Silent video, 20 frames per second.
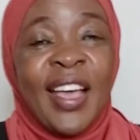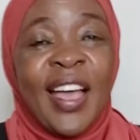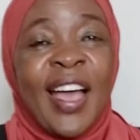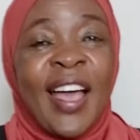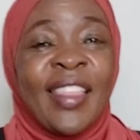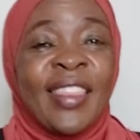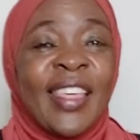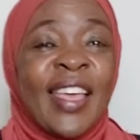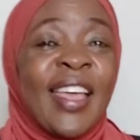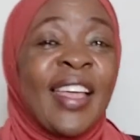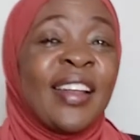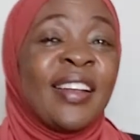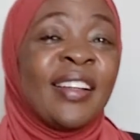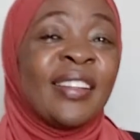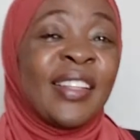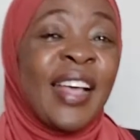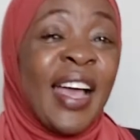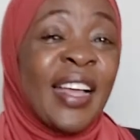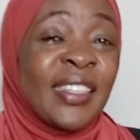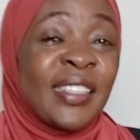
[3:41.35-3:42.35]
And then
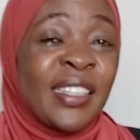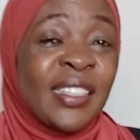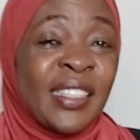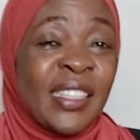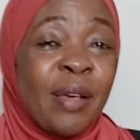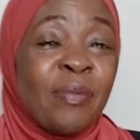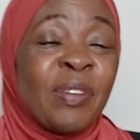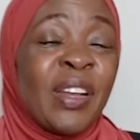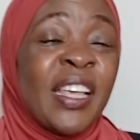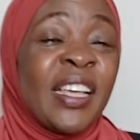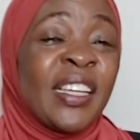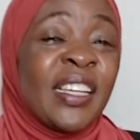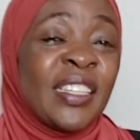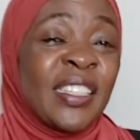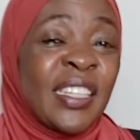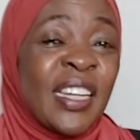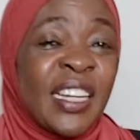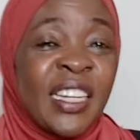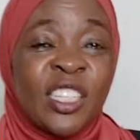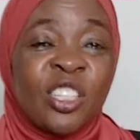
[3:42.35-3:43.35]
that same link is
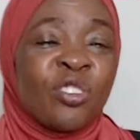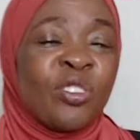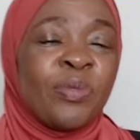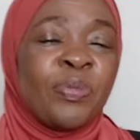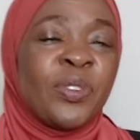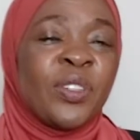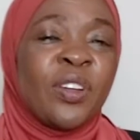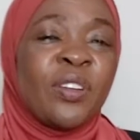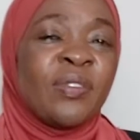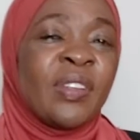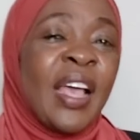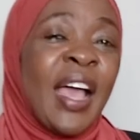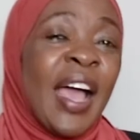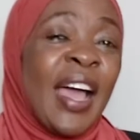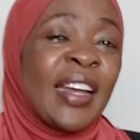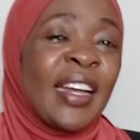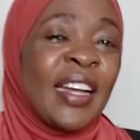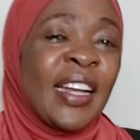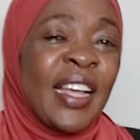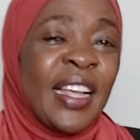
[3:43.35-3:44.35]
in the description
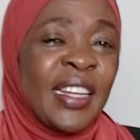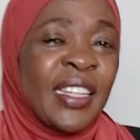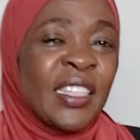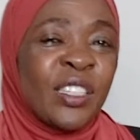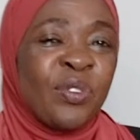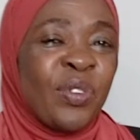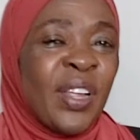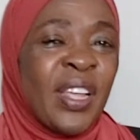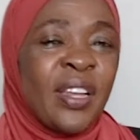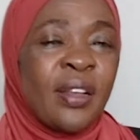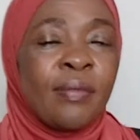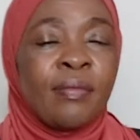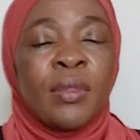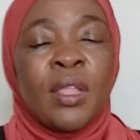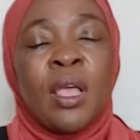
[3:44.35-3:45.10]
and on end screen.